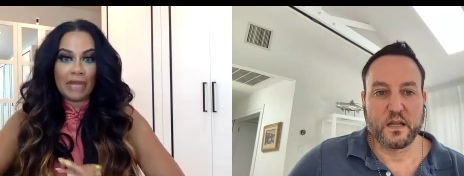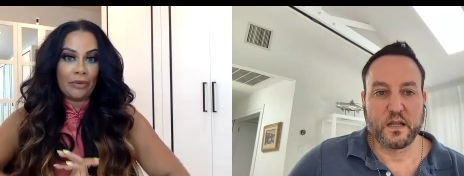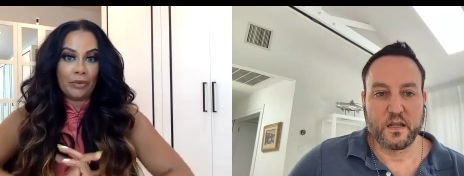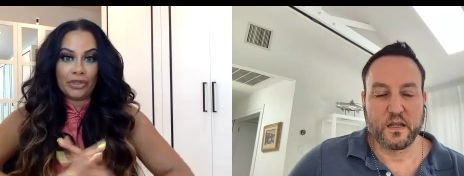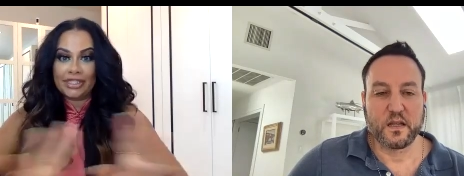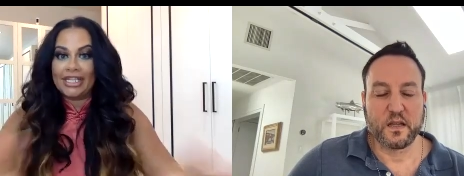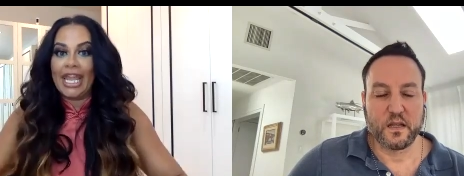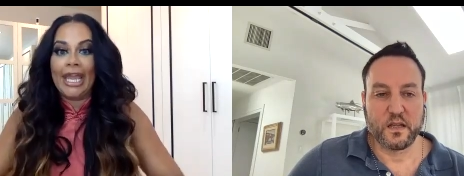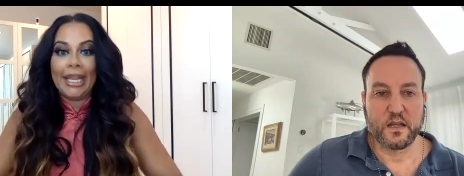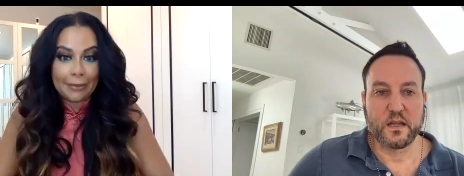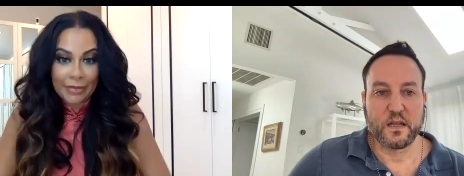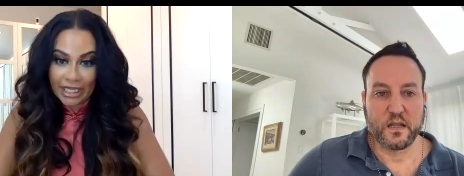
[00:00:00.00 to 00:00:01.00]
Speaker 1: my worst
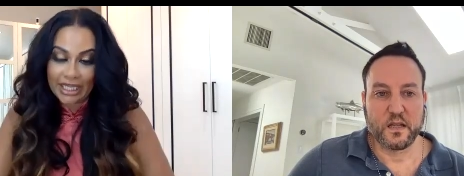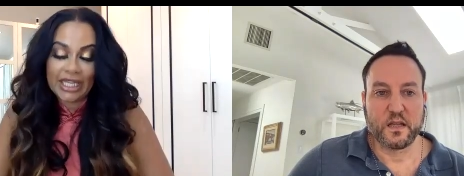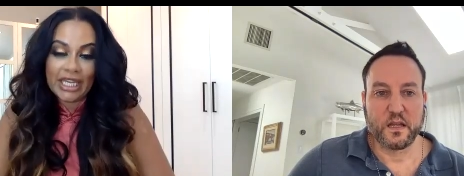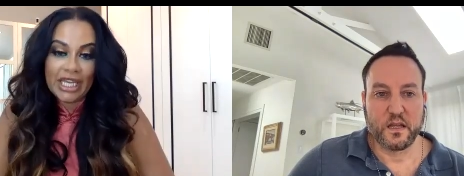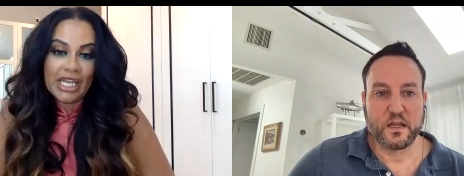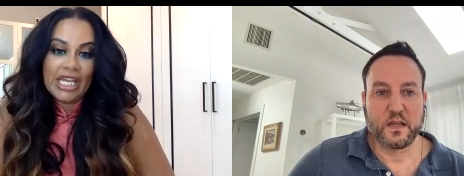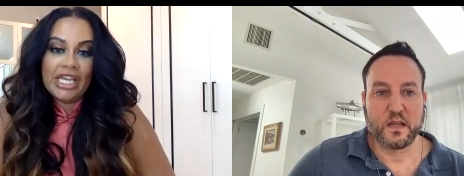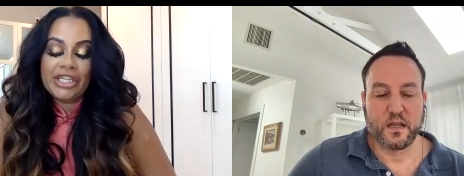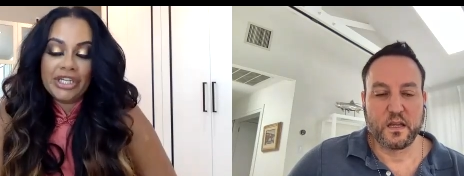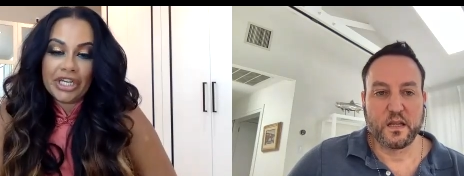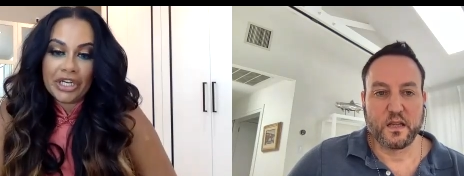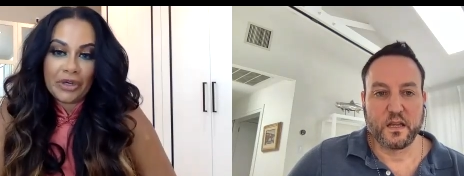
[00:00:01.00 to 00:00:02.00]
enemy you
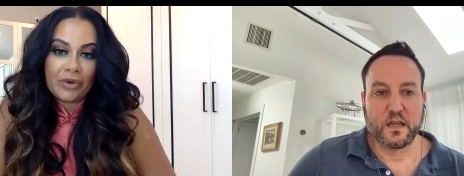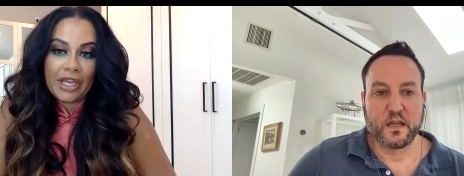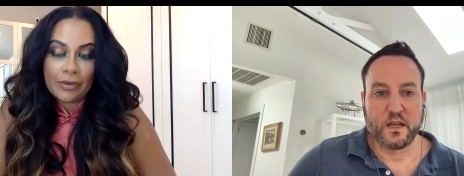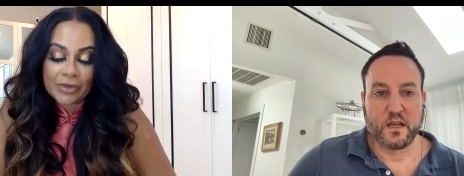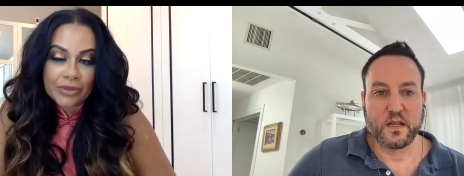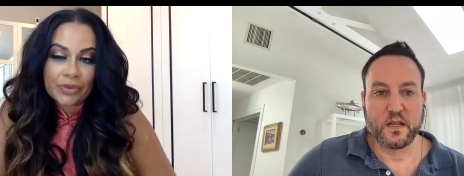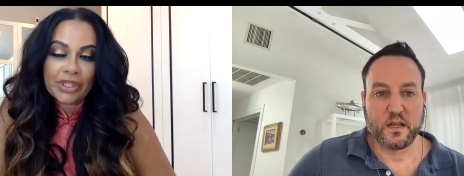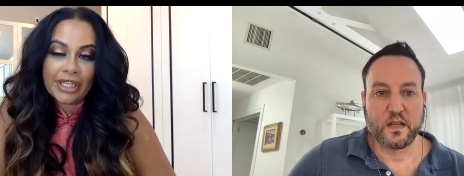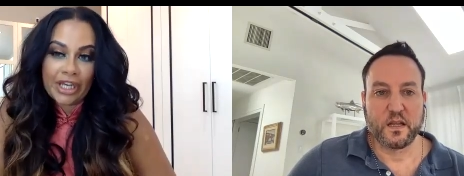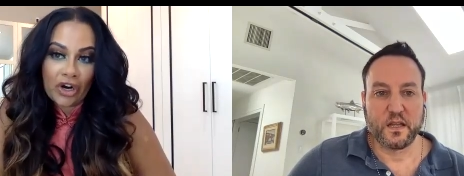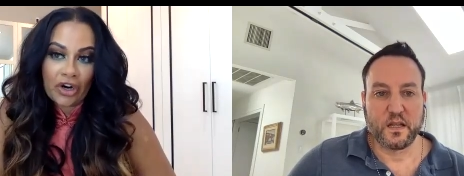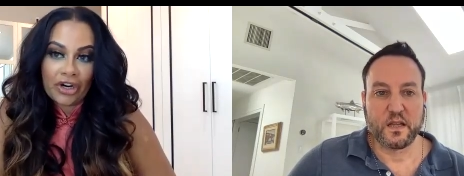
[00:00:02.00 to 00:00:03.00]
know it was really
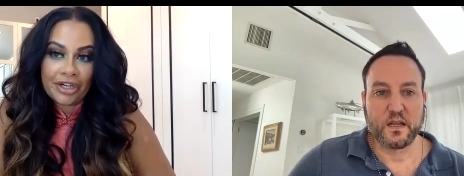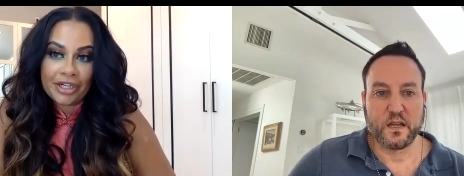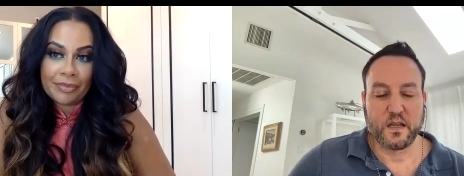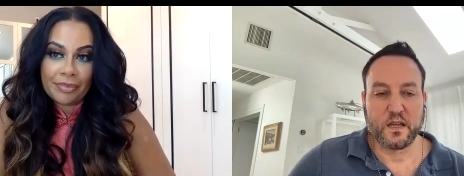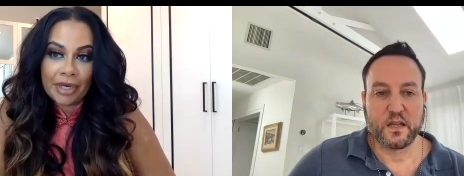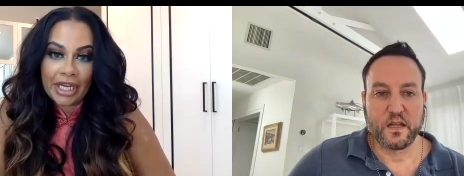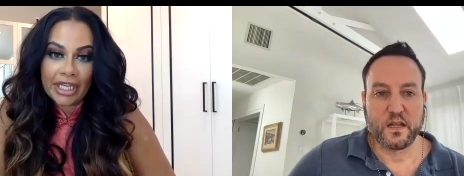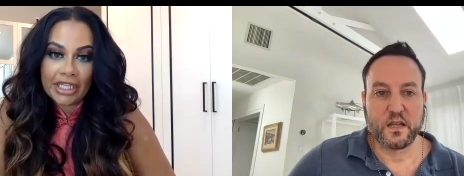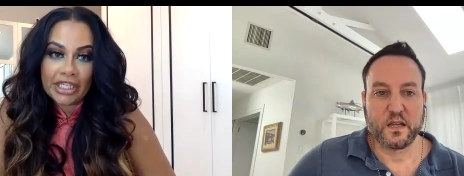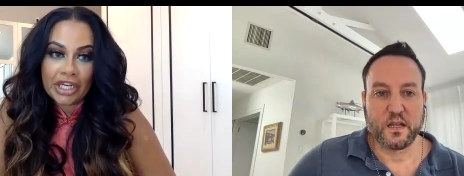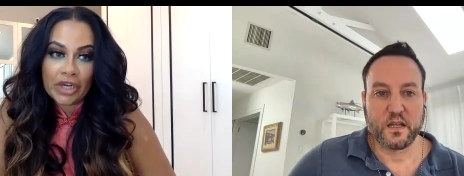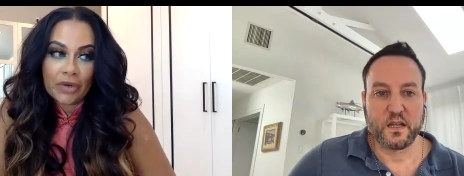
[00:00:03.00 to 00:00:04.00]
hard but
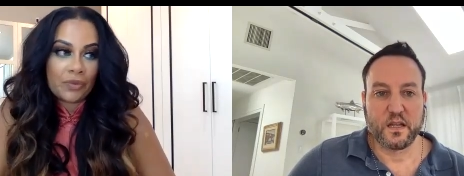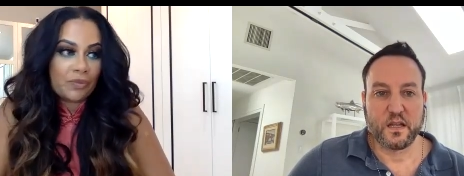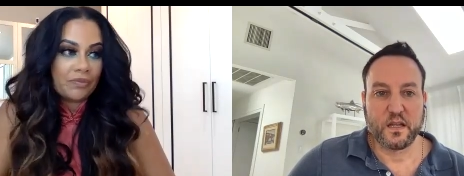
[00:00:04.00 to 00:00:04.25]
you know